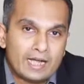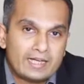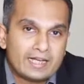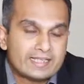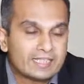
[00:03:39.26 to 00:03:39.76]

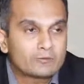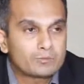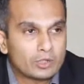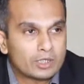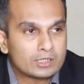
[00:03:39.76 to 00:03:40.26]
entire set of
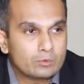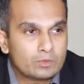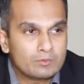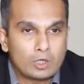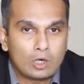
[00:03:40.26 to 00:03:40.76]
products
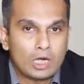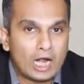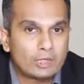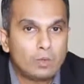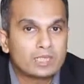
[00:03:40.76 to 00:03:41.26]
which we call
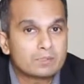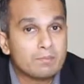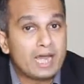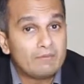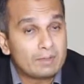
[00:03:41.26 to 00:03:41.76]
advanced
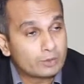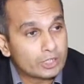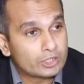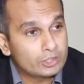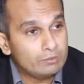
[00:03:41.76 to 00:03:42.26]
malware
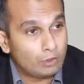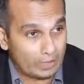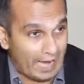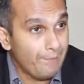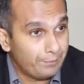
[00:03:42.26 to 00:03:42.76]
protection, or
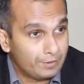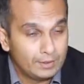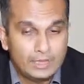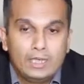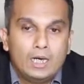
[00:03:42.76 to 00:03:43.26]
AMP.
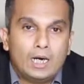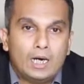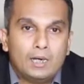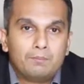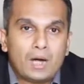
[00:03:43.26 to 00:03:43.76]

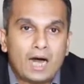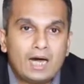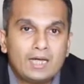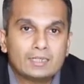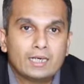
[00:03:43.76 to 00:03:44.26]

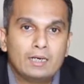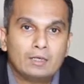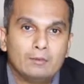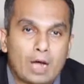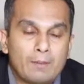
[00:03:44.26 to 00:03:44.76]

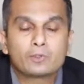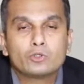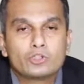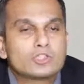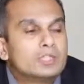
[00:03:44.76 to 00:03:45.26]
Our
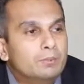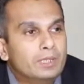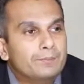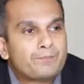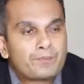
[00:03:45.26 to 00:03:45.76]
approach is
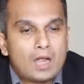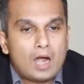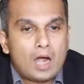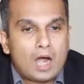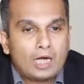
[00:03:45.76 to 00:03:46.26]
simple.
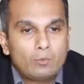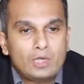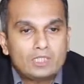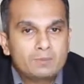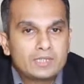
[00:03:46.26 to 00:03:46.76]

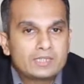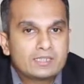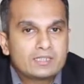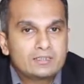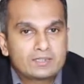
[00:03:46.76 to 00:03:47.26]
Advanced
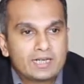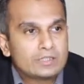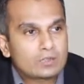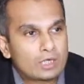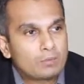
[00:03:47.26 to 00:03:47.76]
persistent
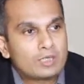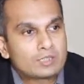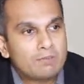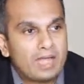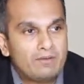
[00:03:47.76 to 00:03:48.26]
threats or
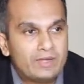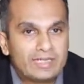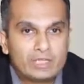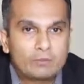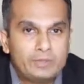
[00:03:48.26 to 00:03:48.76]
advanced malware
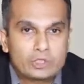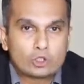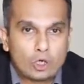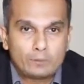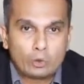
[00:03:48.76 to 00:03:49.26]
cannot be
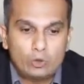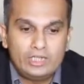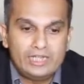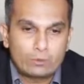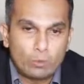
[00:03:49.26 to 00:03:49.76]
stopped
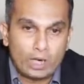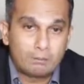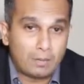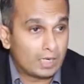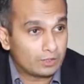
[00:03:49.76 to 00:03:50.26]
only at
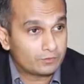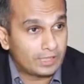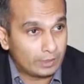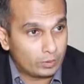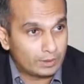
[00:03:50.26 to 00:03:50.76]
one part of the
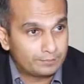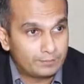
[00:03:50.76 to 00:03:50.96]
network.